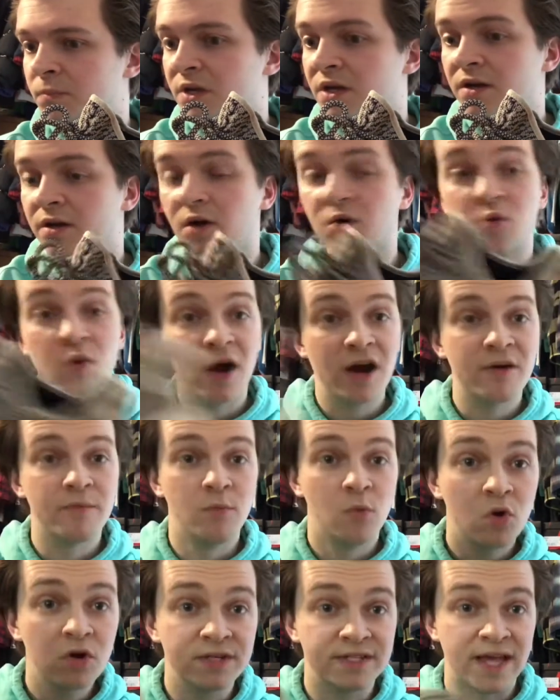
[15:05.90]
acquire
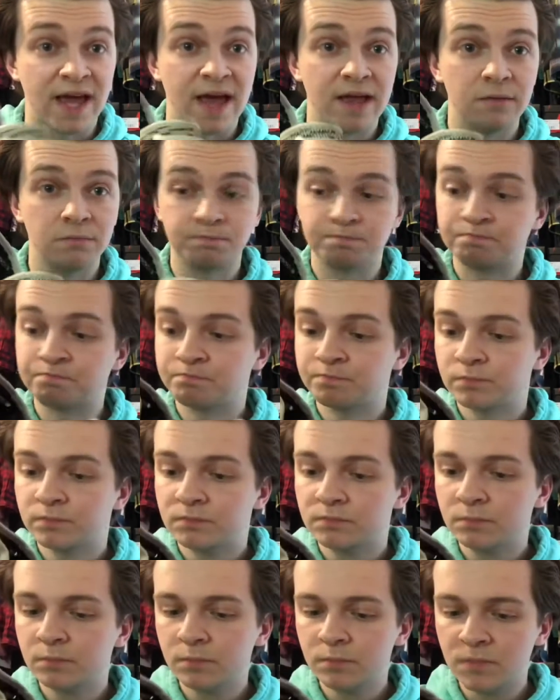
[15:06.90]
more debt,
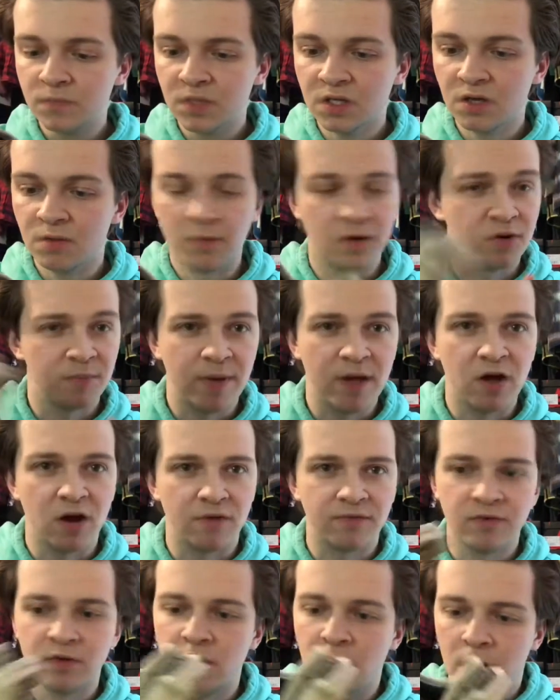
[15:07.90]
but it'll pay
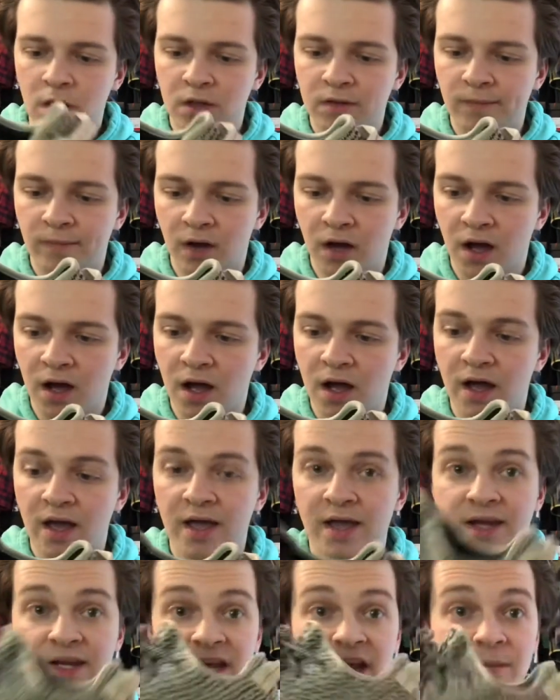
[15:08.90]
off,
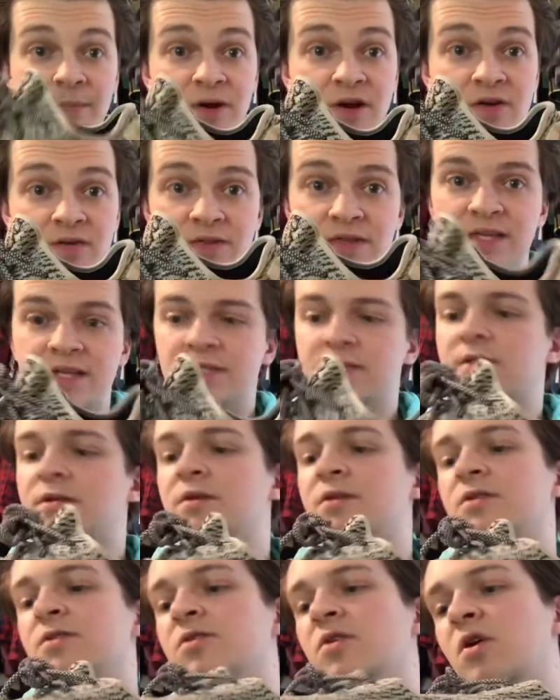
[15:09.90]
and get a pair of these.
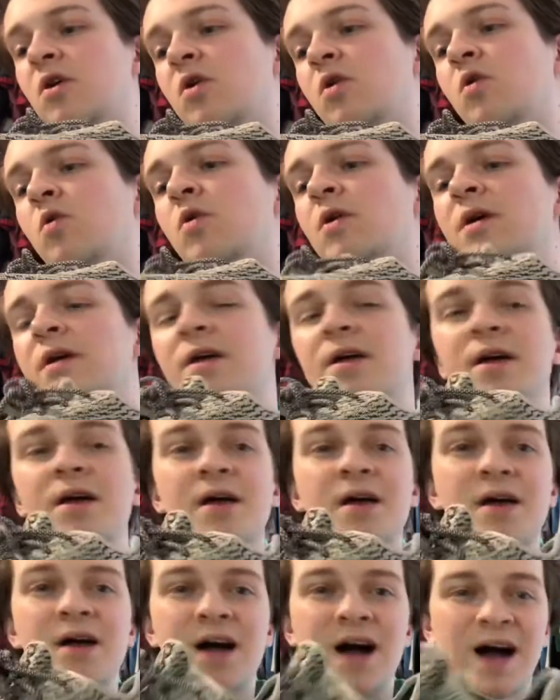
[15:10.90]
So
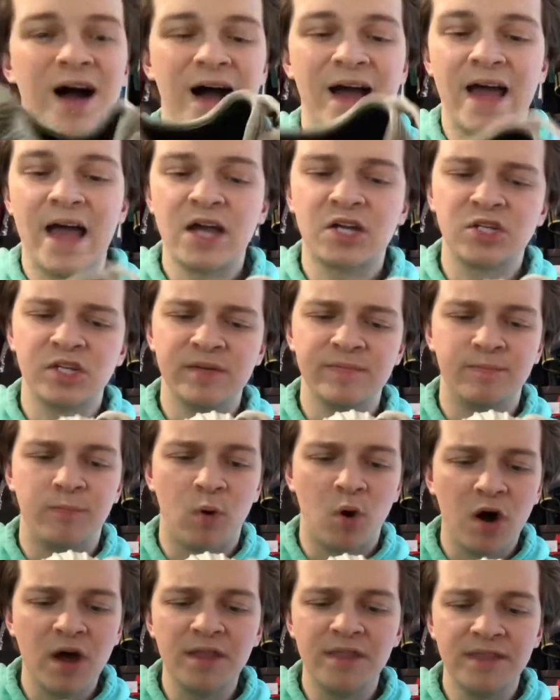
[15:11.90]
I actually
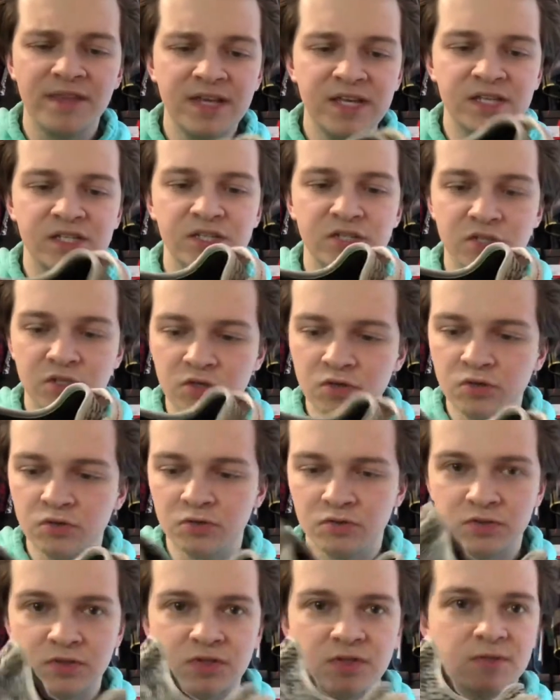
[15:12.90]
bought these
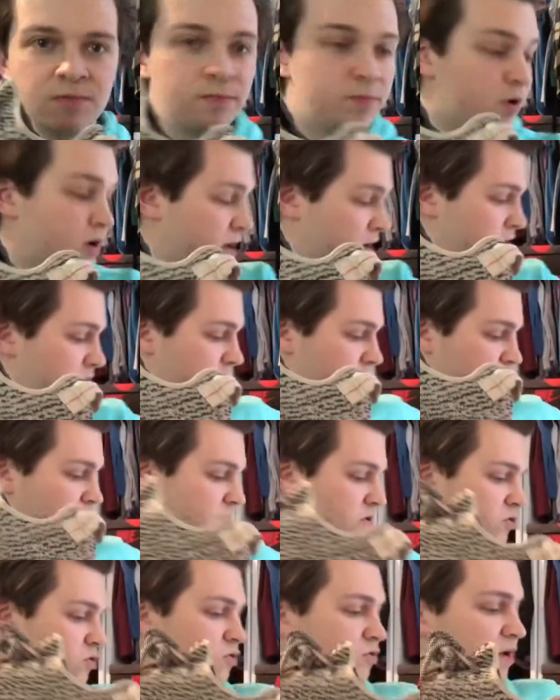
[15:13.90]
used, but I
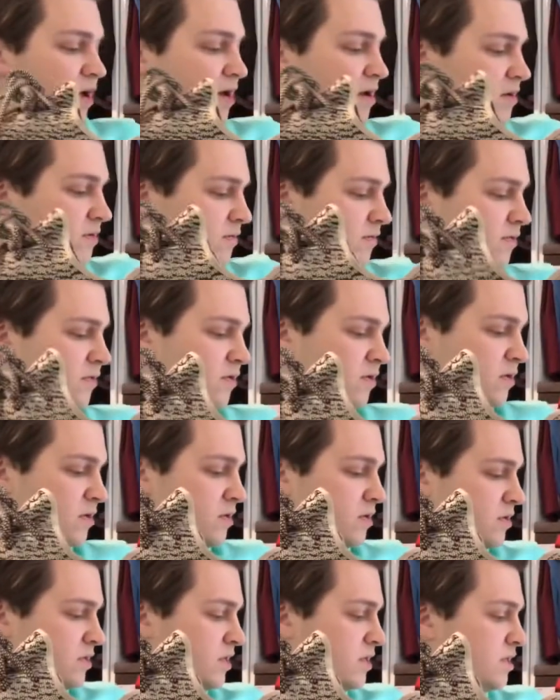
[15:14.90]
do have
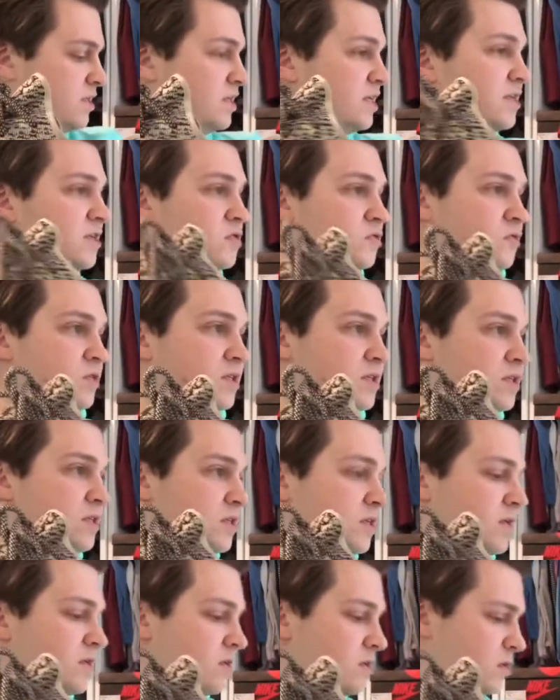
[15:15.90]
the Adidas receipt